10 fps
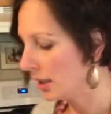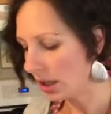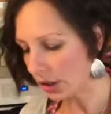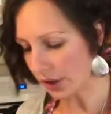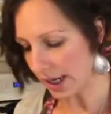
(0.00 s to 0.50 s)

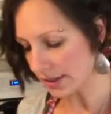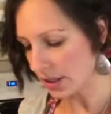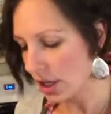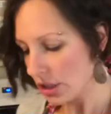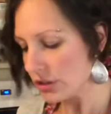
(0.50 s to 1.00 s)
All right.
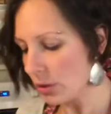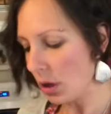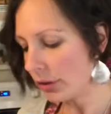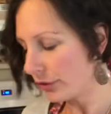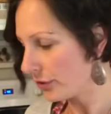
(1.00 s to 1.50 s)
So
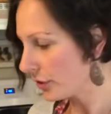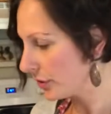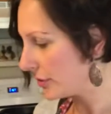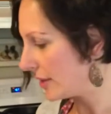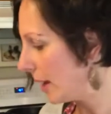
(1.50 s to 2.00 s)
our
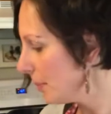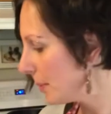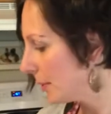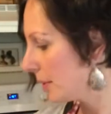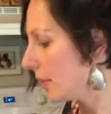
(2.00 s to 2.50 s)
first step
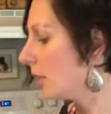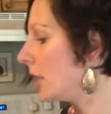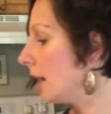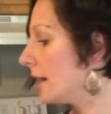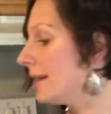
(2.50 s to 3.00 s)

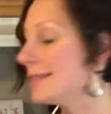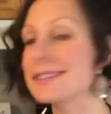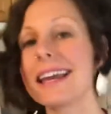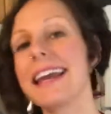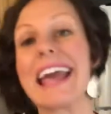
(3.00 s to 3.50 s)

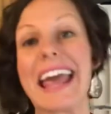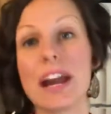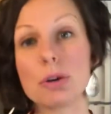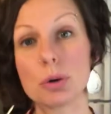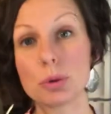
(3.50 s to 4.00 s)
is
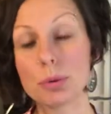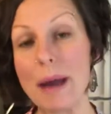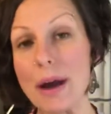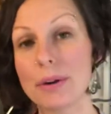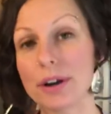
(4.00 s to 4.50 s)
arrowroot
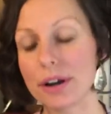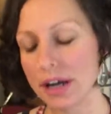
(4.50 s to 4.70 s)
powder.